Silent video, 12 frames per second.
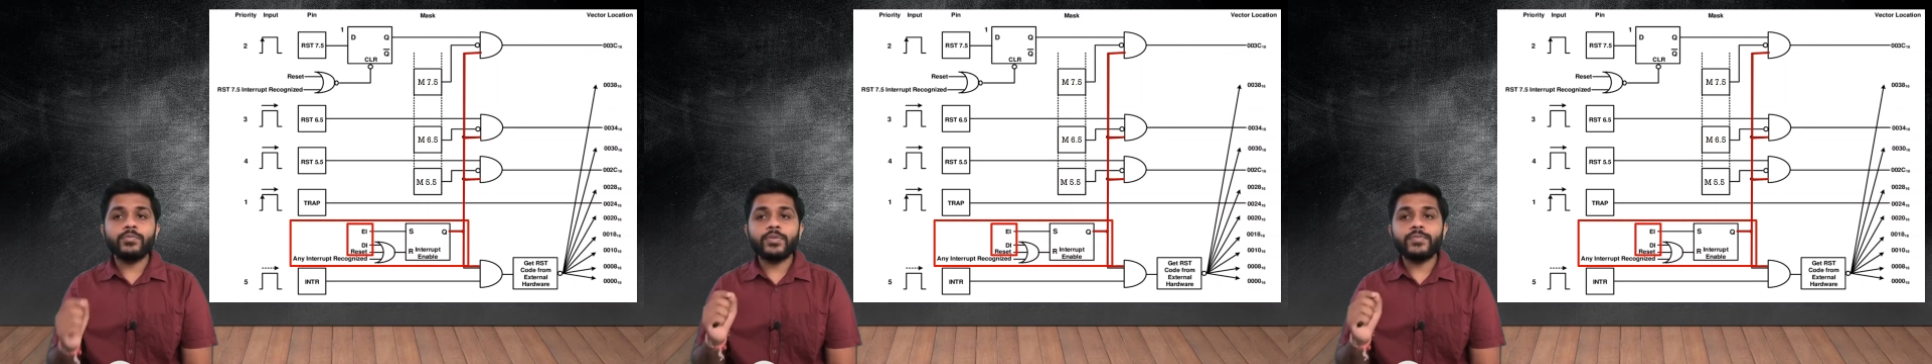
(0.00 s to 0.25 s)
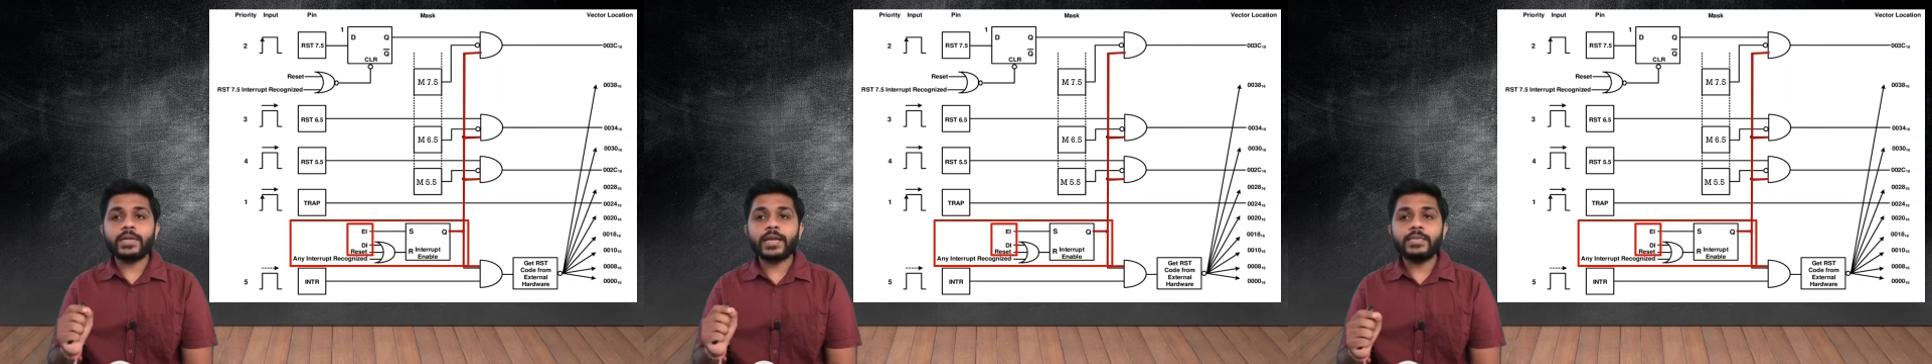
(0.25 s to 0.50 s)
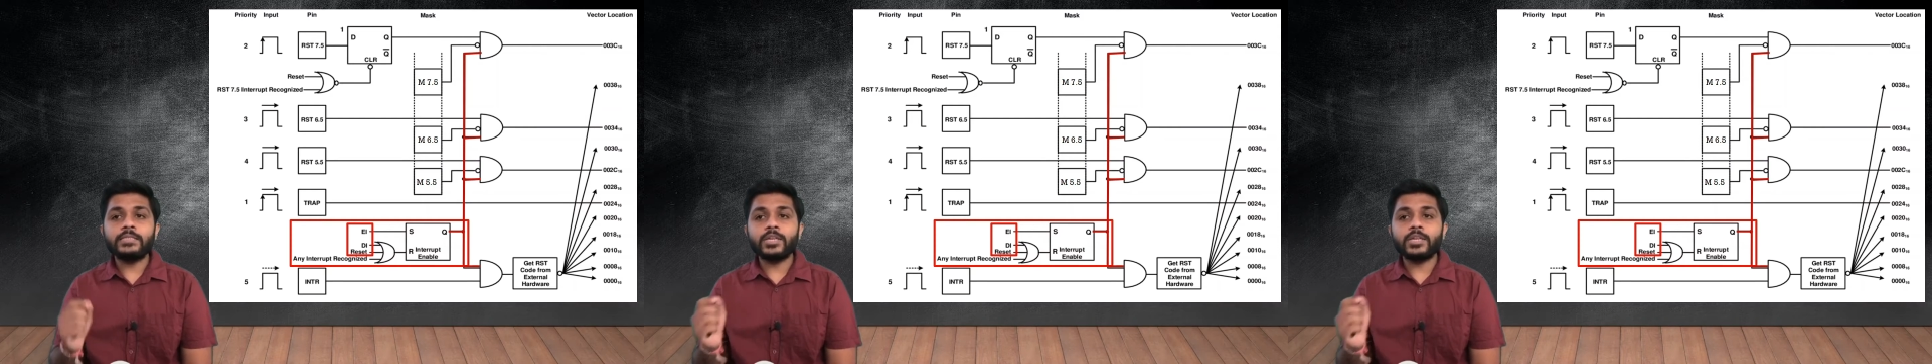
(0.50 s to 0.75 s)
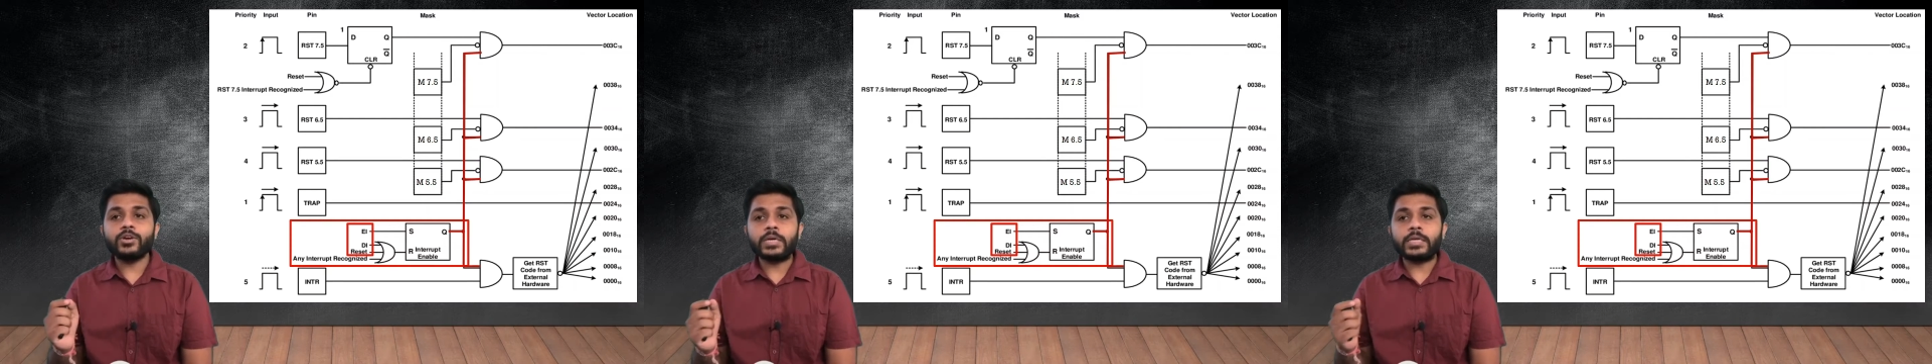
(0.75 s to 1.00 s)
we will get
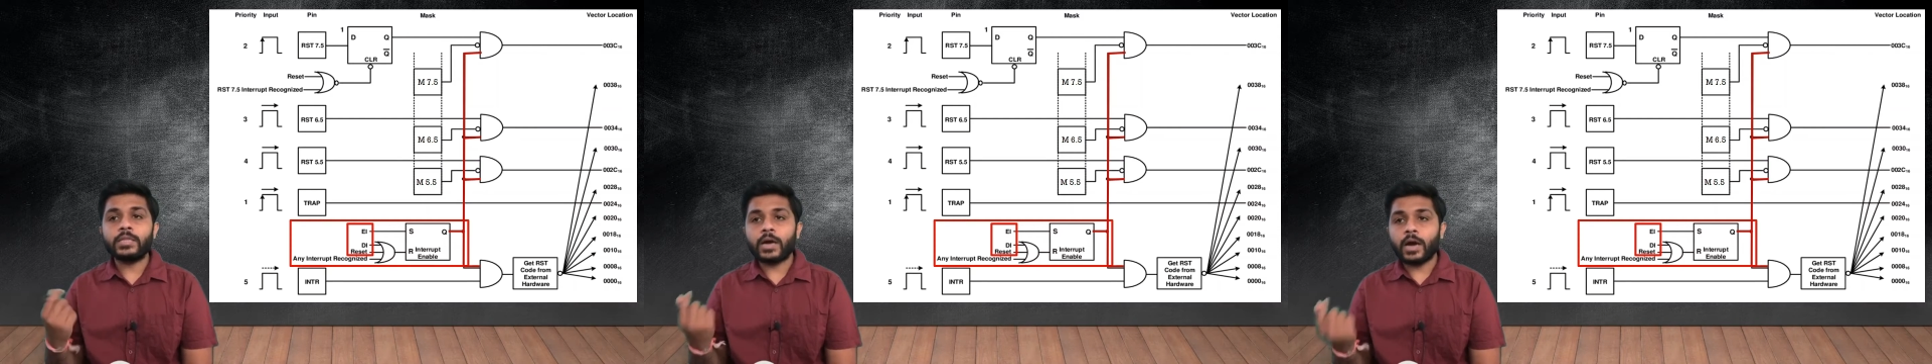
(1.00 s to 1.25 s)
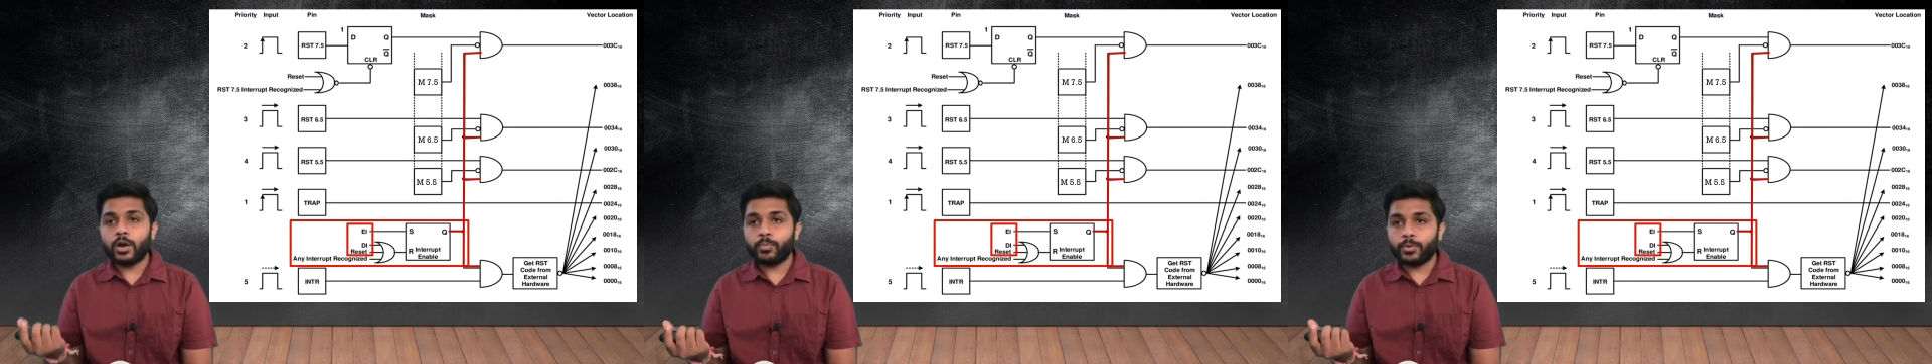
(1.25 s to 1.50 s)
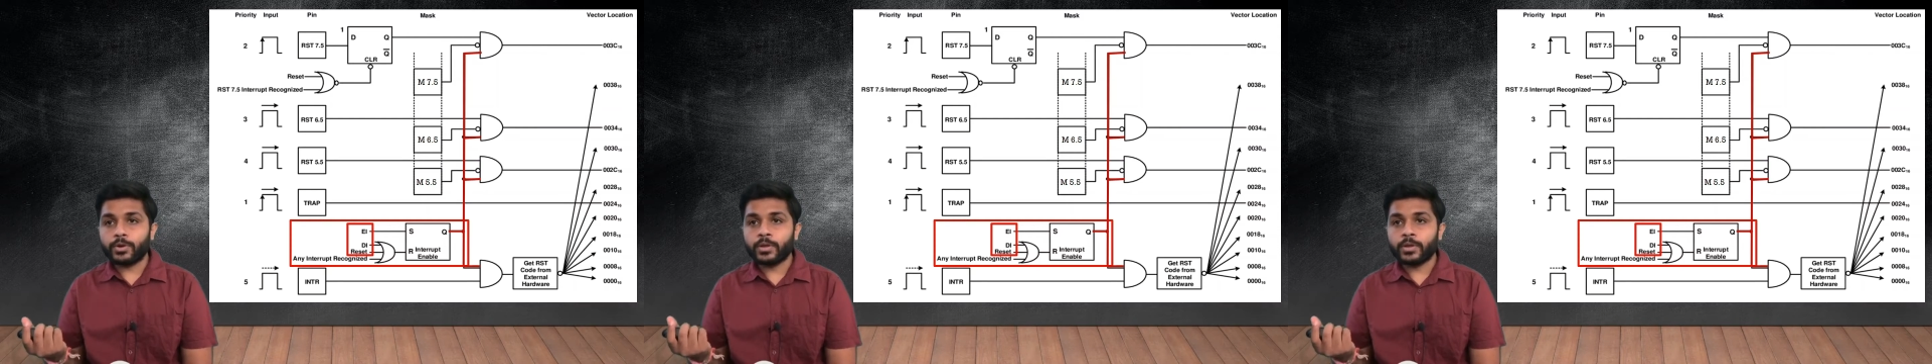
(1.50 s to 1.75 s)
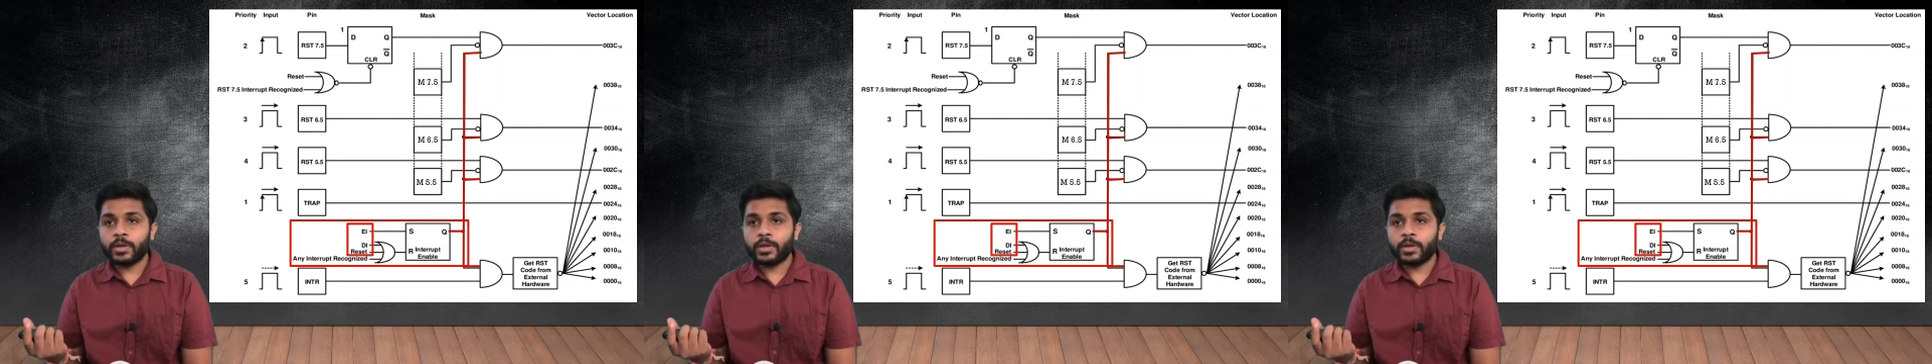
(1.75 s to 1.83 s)
0 in the output.